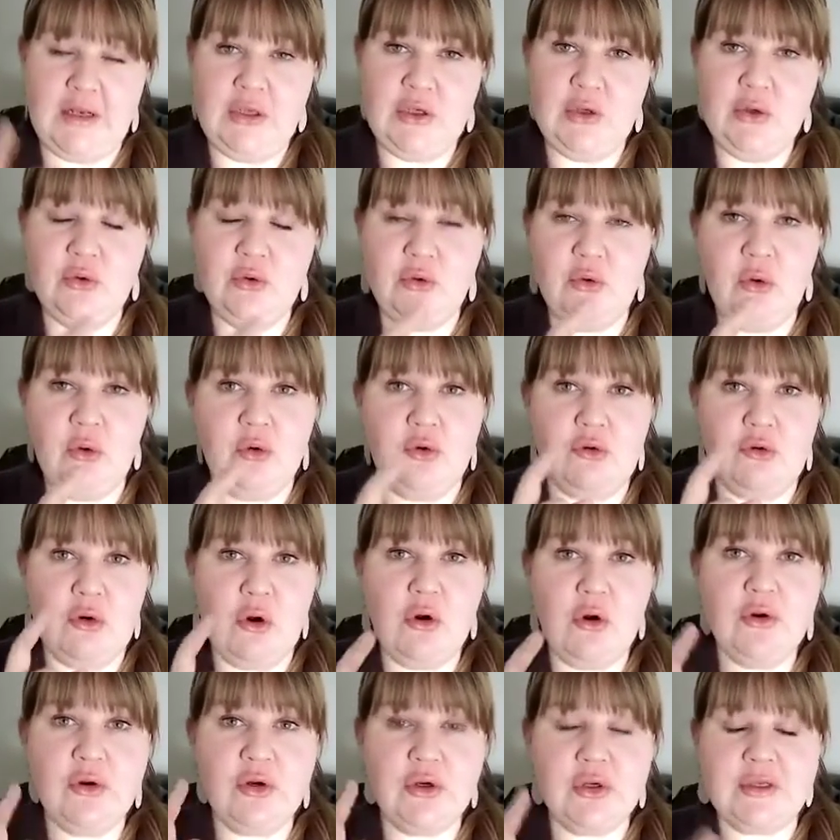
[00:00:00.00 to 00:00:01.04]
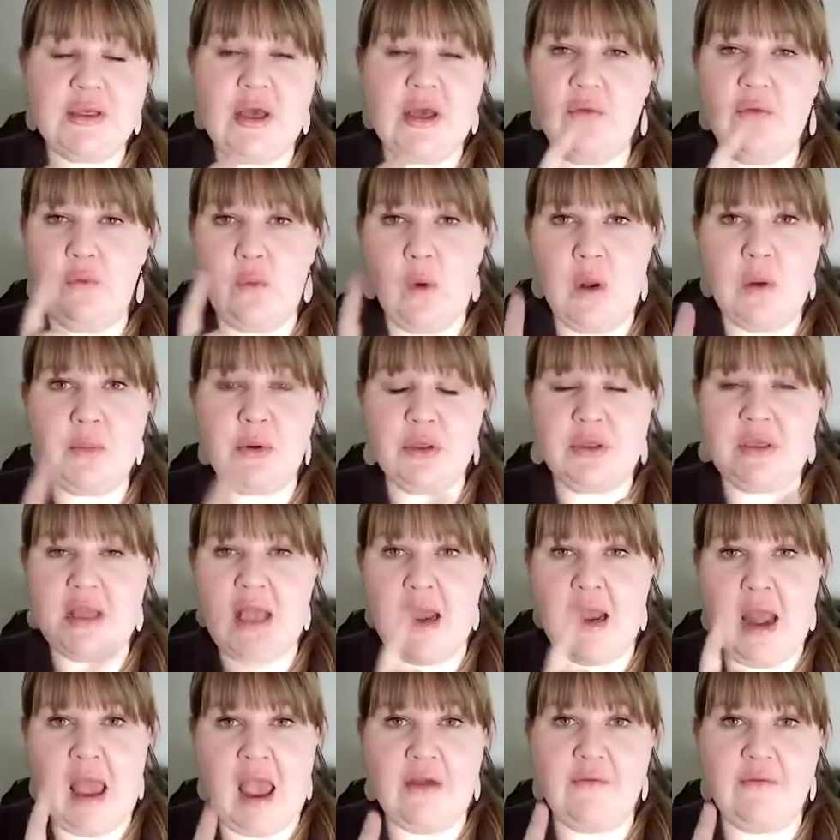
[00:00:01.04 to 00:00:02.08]
And you grow yourself
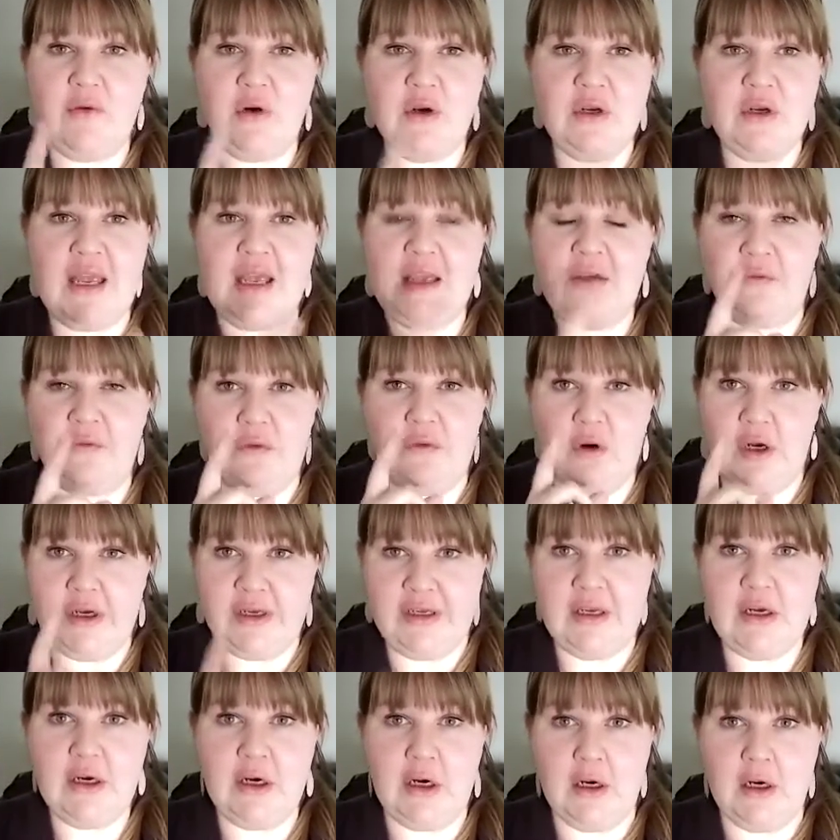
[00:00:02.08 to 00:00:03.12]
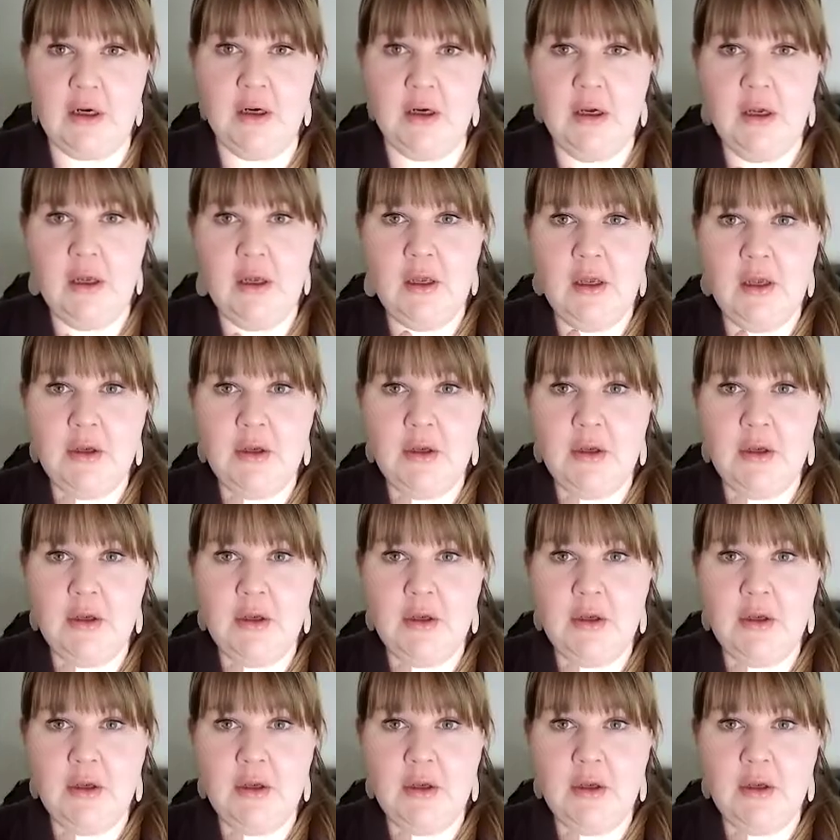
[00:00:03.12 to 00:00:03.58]
1% every day for a year,